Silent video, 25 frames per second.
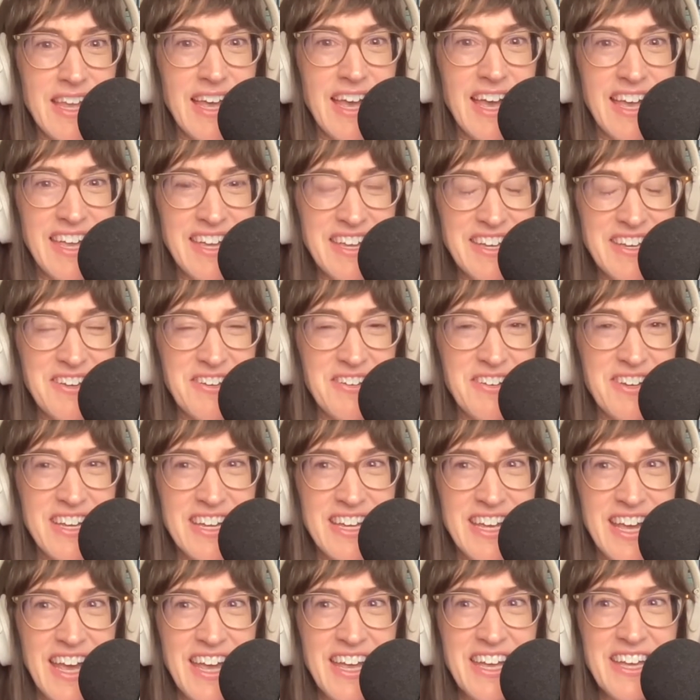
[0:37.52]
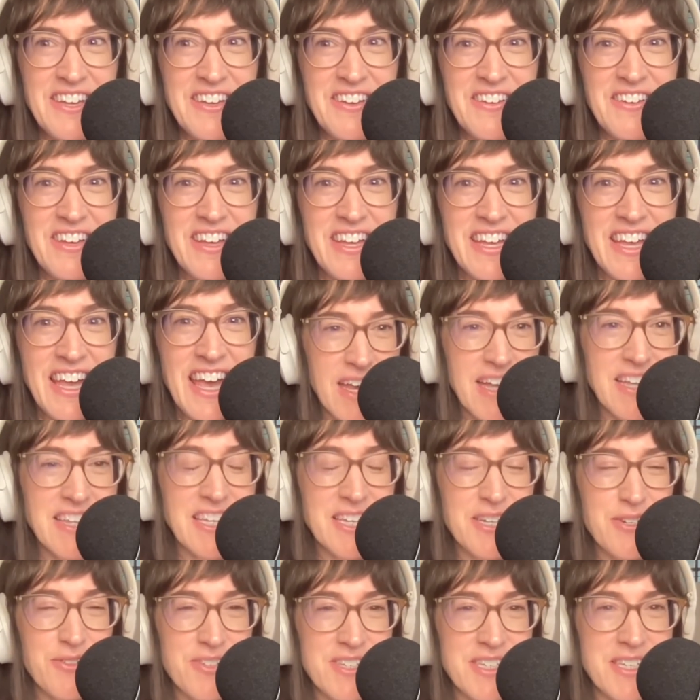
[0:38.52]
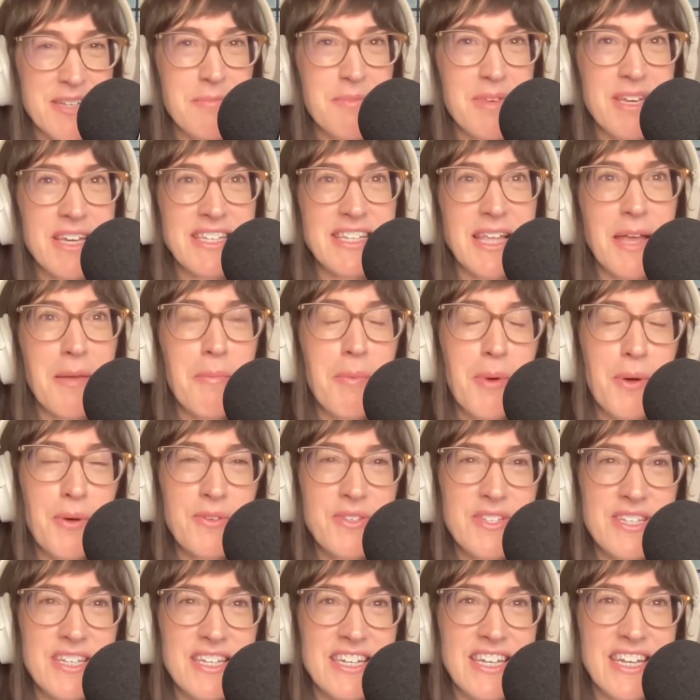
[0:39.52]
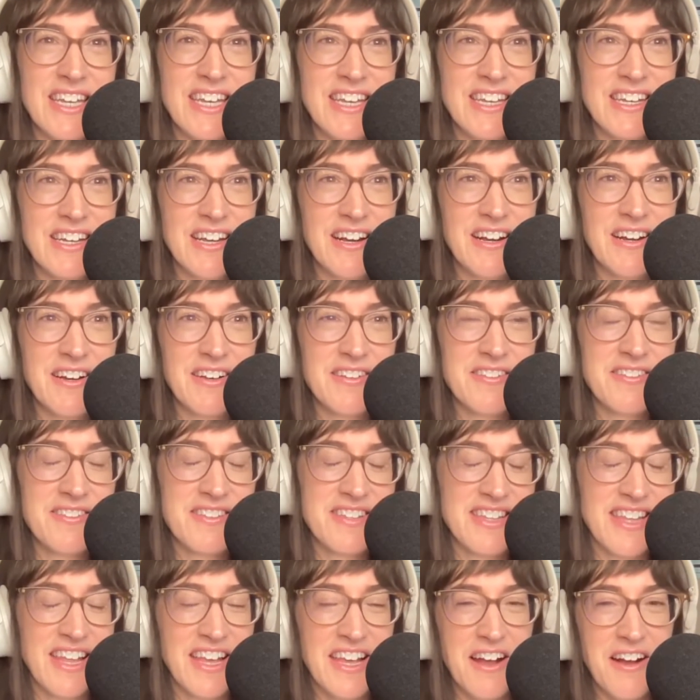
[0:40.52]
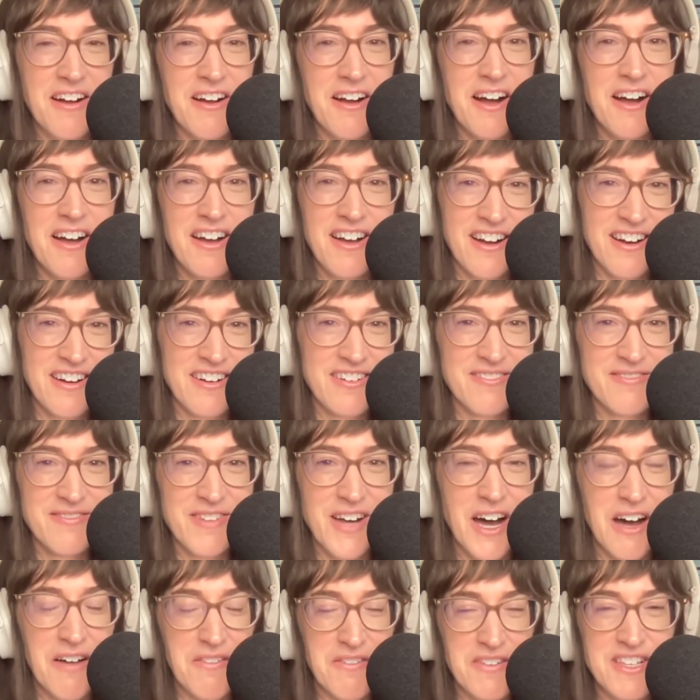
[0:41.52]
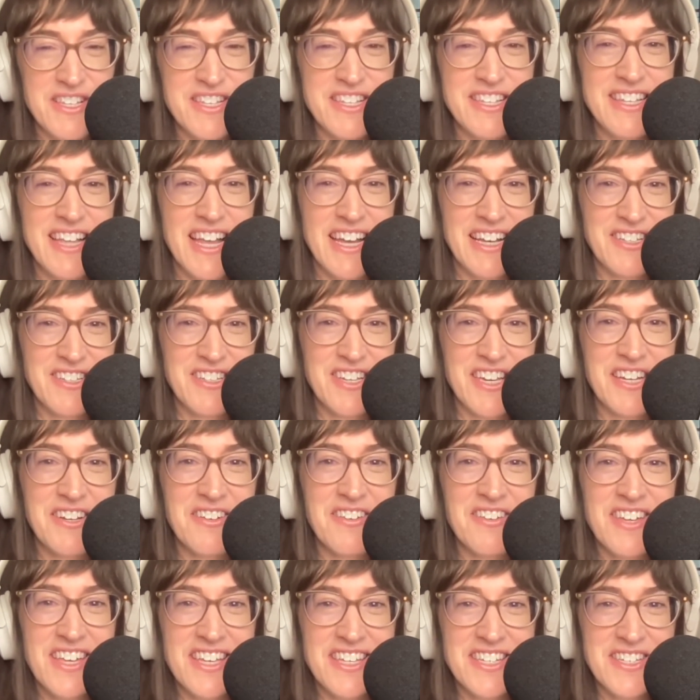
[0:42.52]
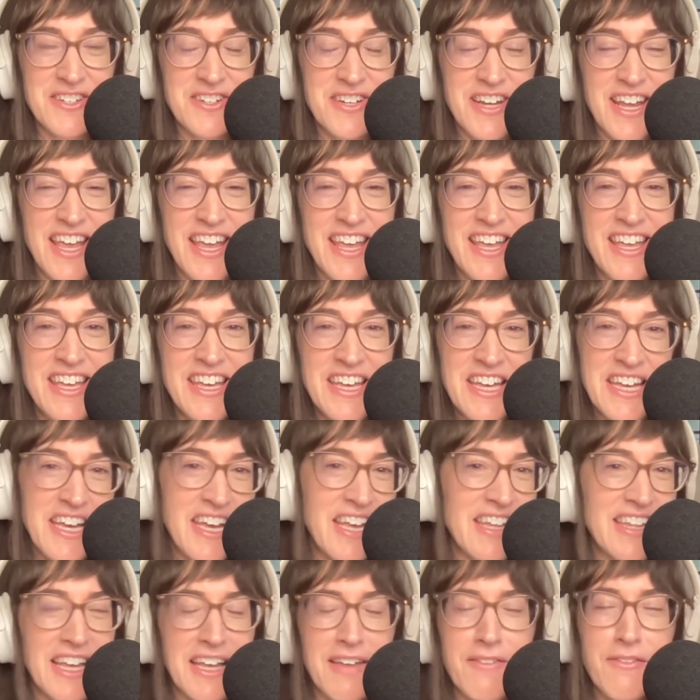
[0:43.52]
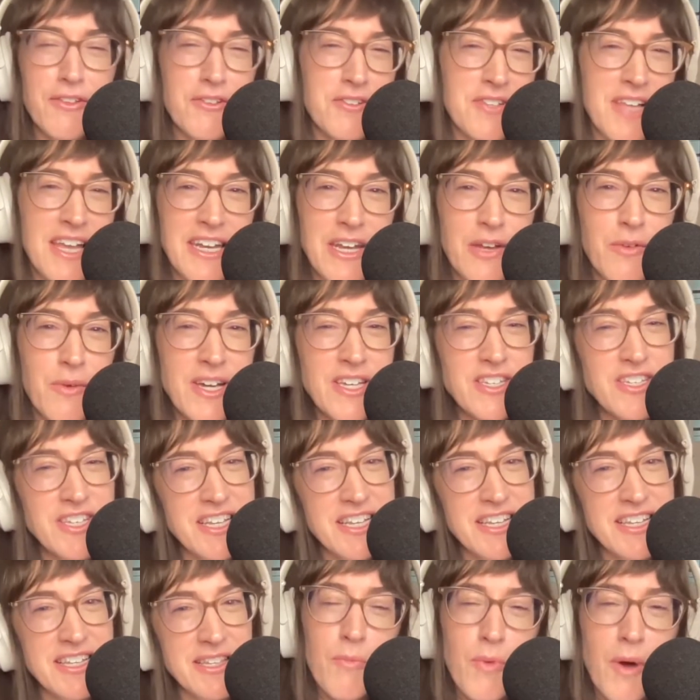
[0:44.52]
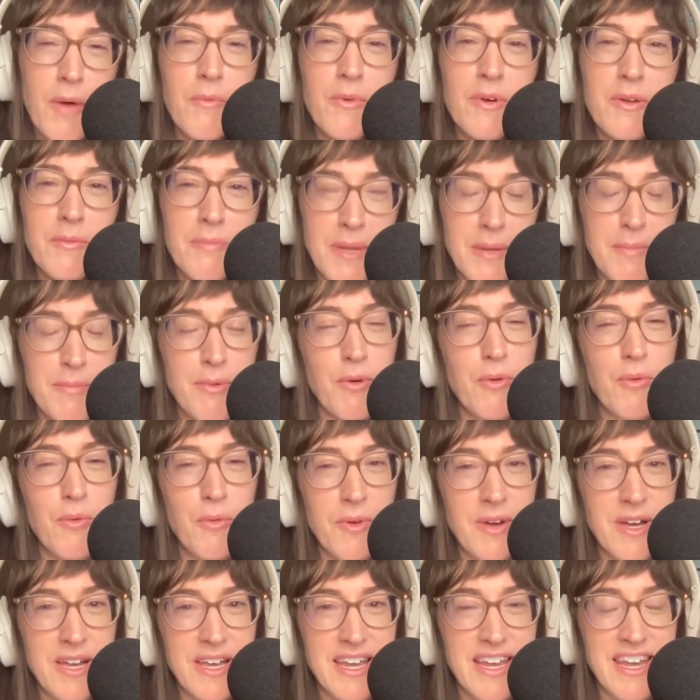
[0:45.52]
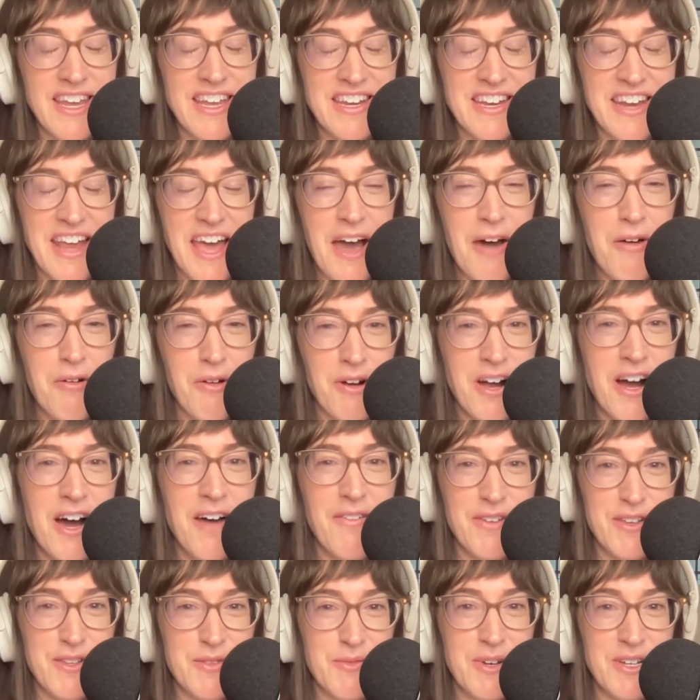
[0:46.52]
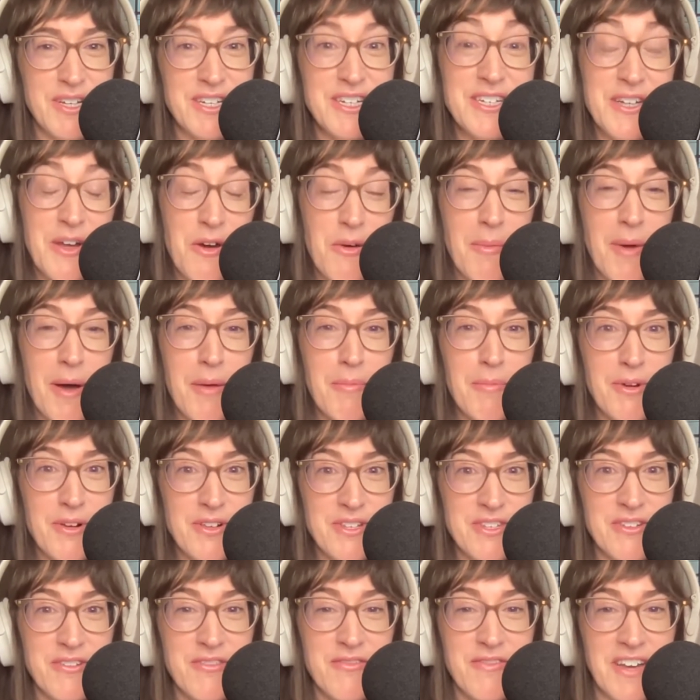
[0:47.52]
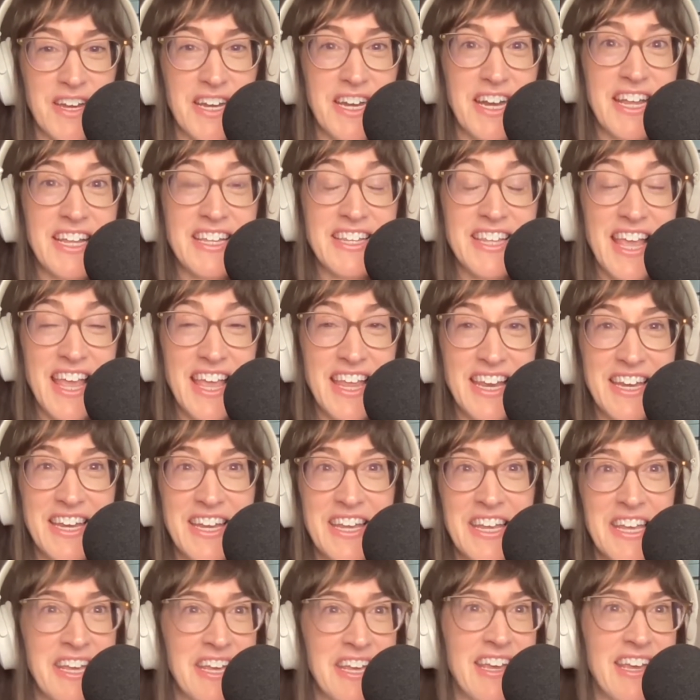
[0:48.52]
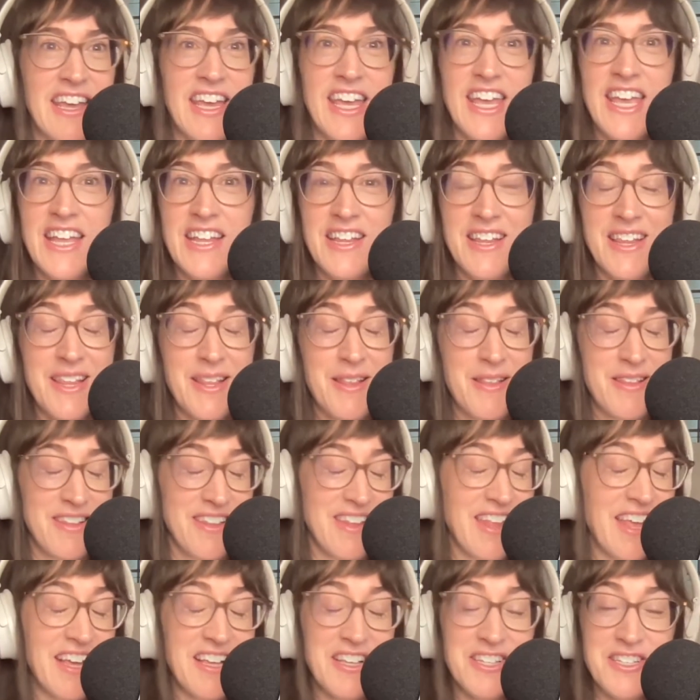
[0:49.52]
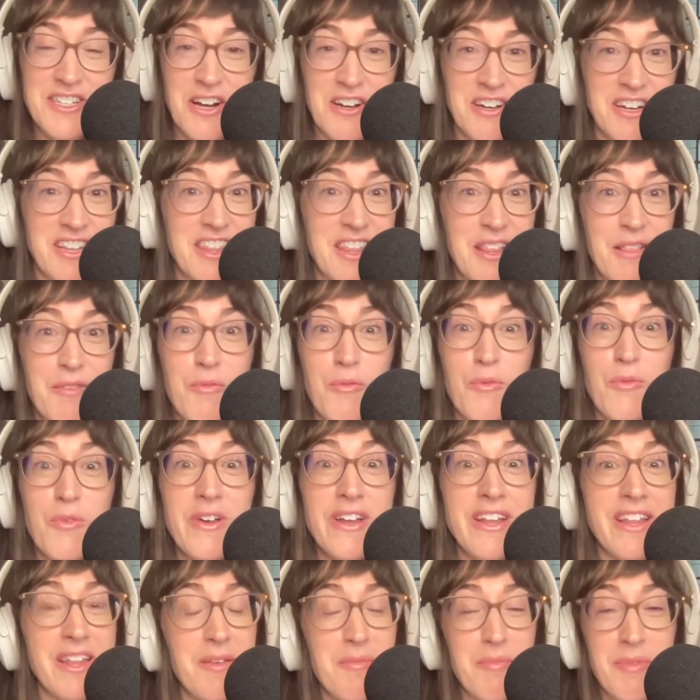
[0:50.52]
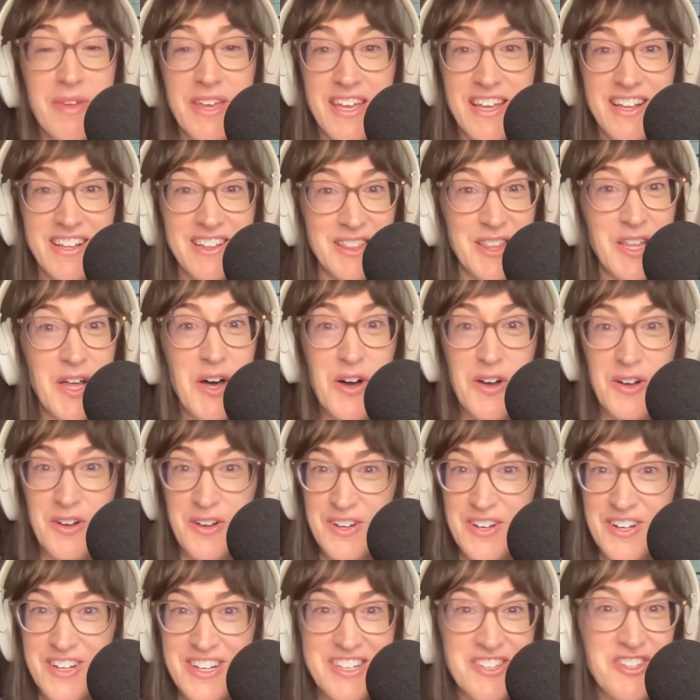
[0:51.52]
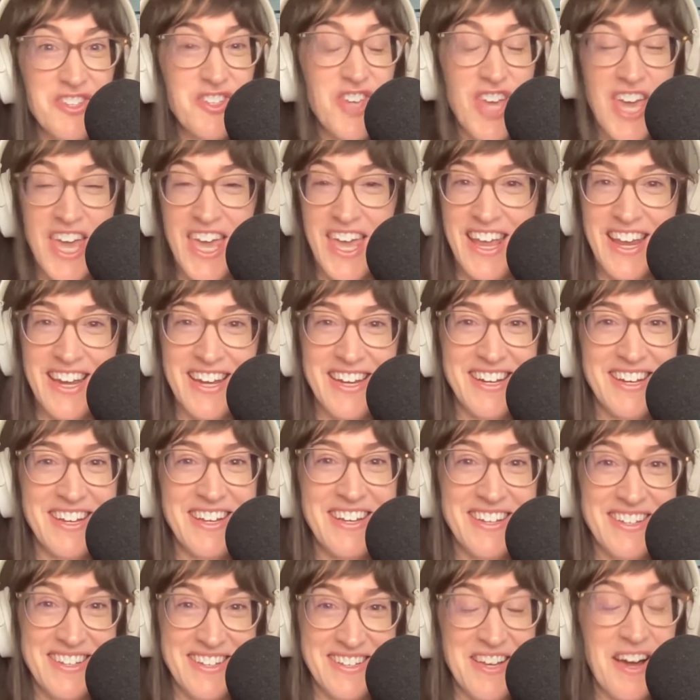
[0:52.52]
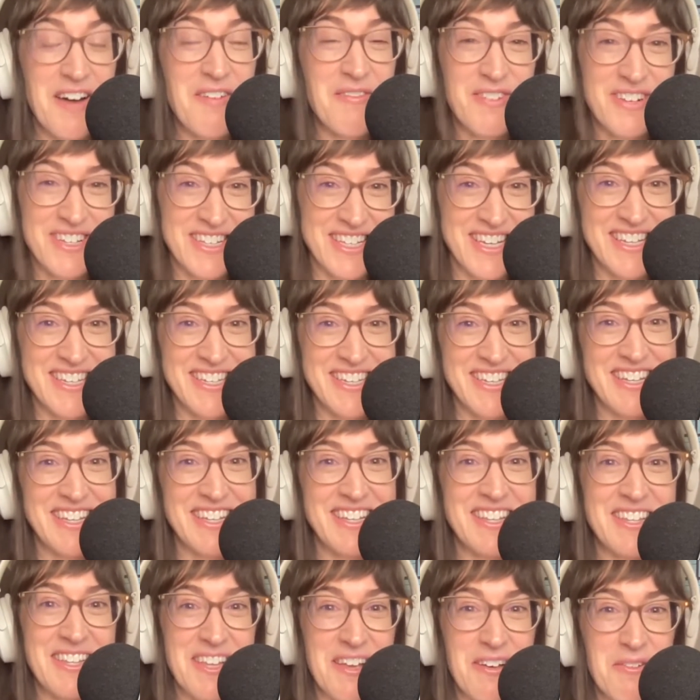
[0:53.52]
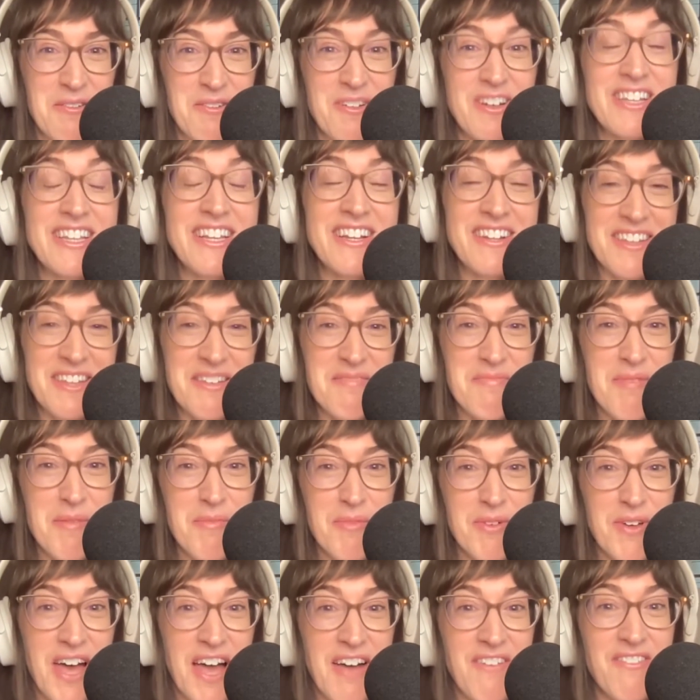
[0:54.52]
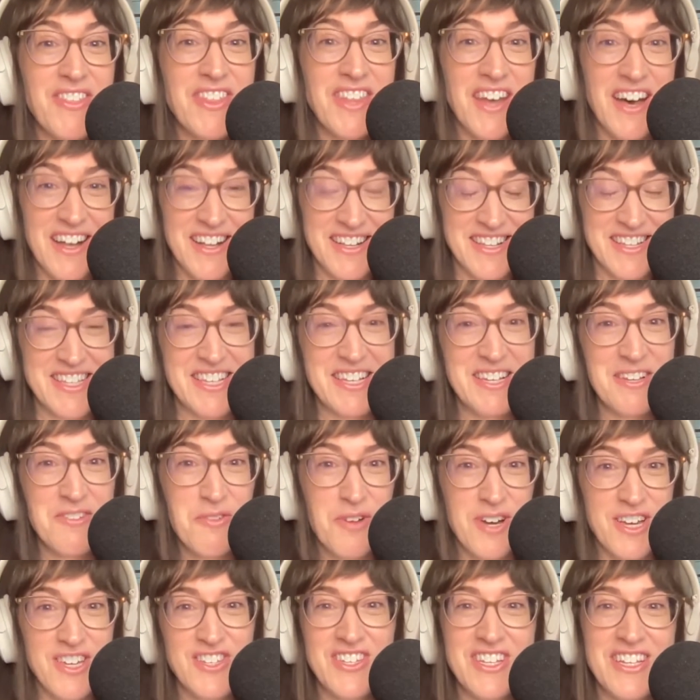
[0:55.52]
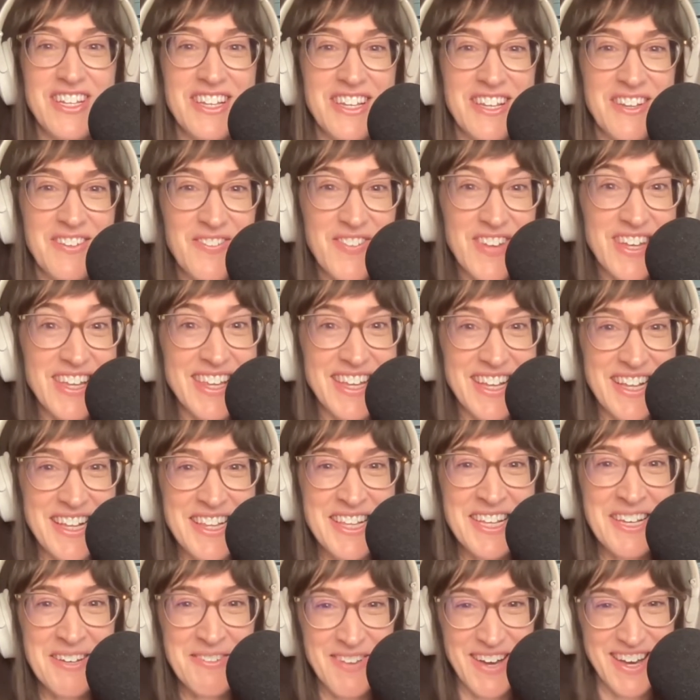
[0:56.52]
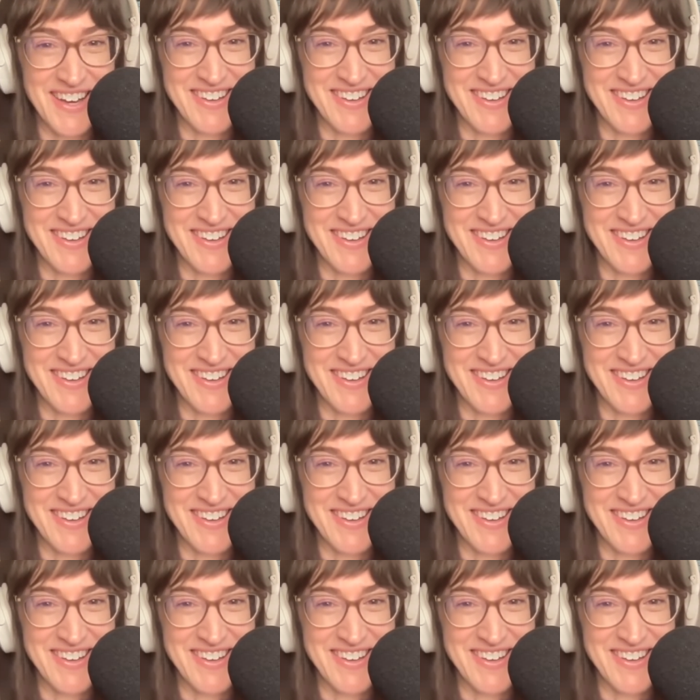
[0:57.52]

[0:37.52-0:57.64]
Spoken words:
I agree. It's interesting because I posted in our office Slack channel yesterday, like if there's any questions, what would people in our office want to know about personal finance? And it's like started this really big, long chain conversation. So clearly people have thoughts and questions and feelings about